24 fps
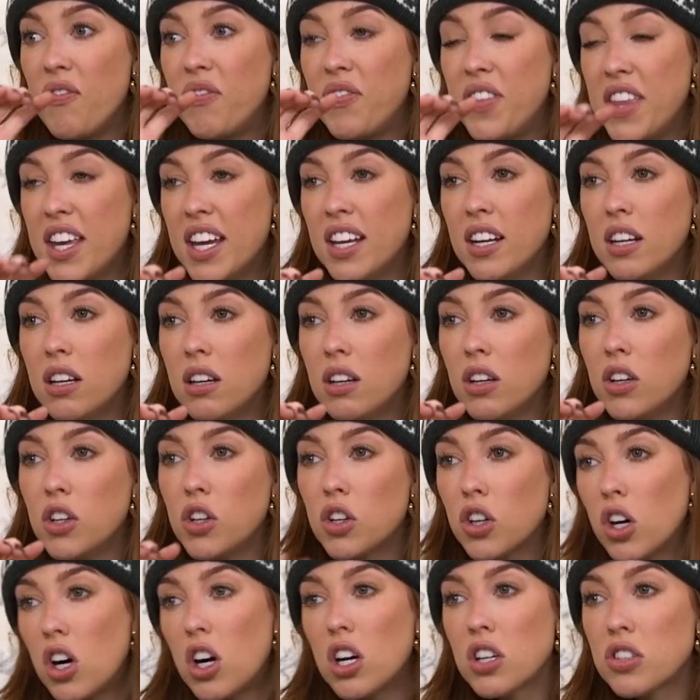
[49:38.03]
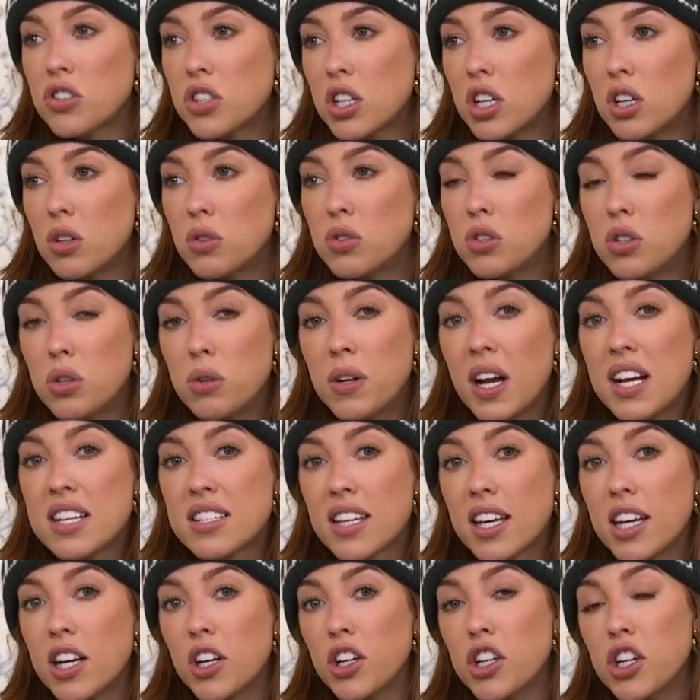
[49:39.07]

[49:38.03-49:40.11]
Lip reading: Then you're also, 2 days later,